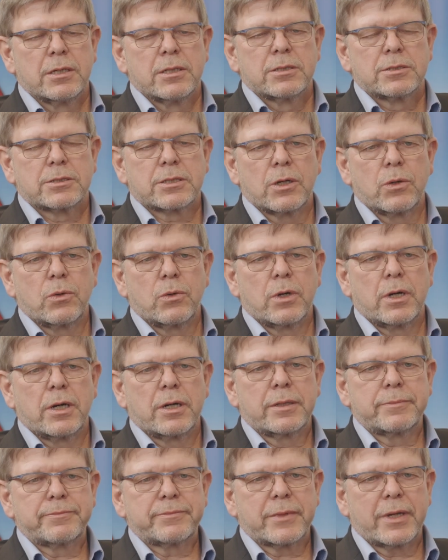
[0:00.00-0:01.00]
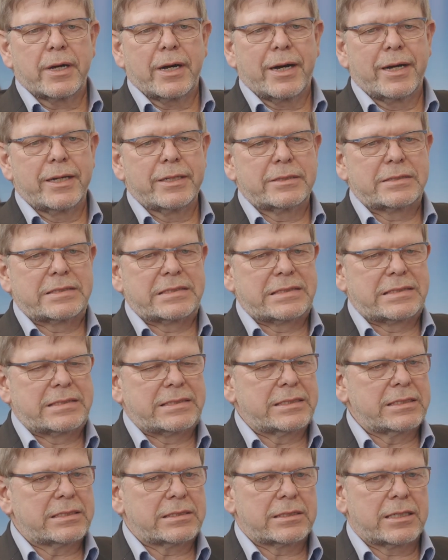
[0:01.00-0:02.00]
So um, I
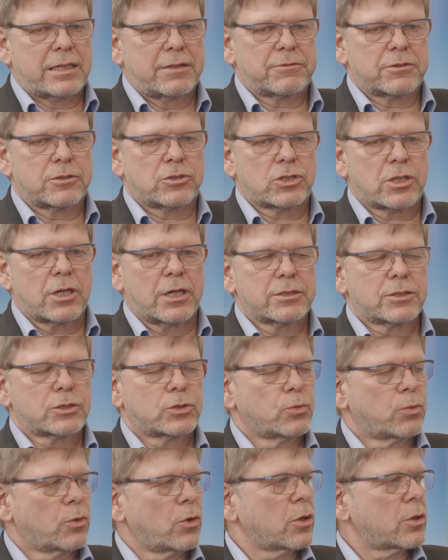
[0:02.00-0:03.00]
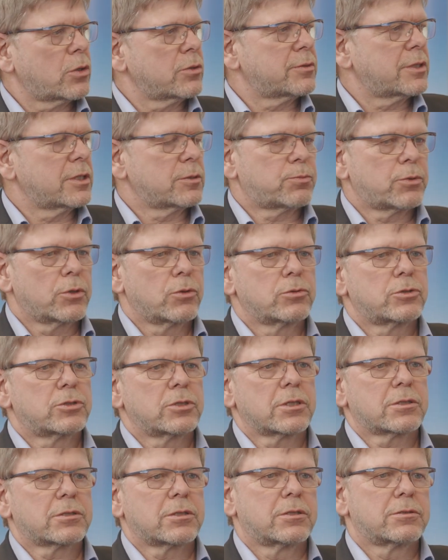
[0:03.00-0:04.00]
didn't have the chance to work on that
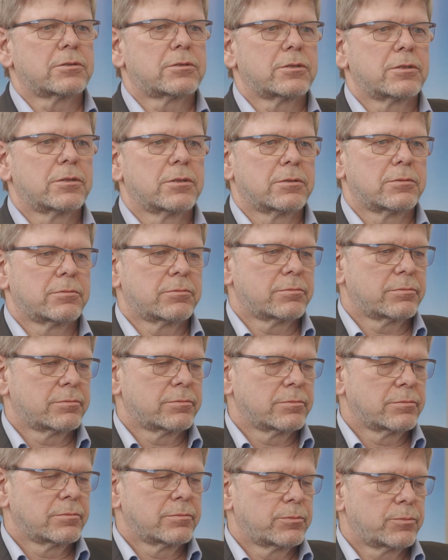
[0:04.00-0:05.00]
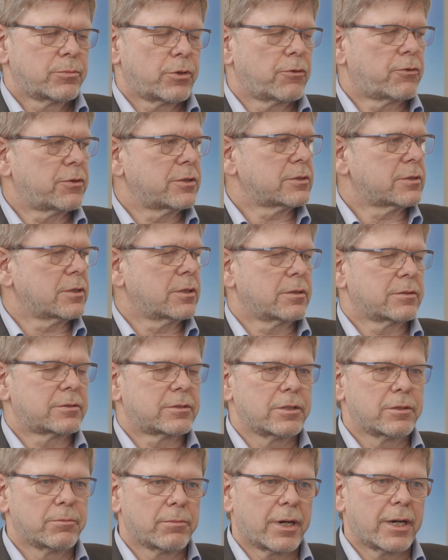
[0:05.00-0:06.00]
project until Professor
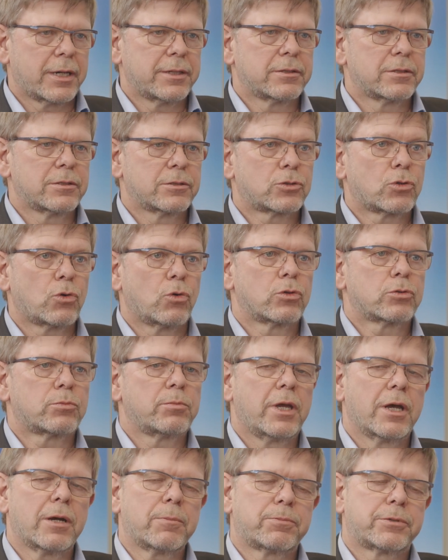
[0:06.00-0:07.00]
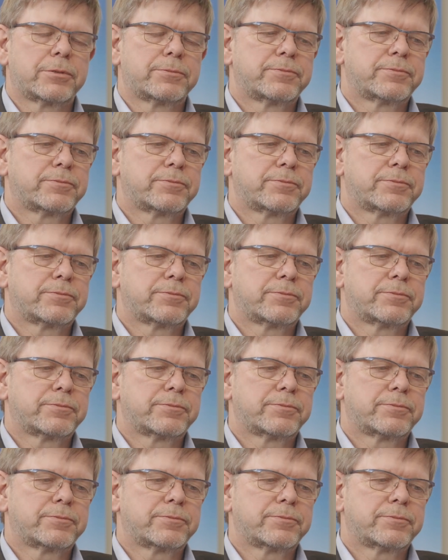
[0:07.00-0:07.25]
Tilmeinel called me up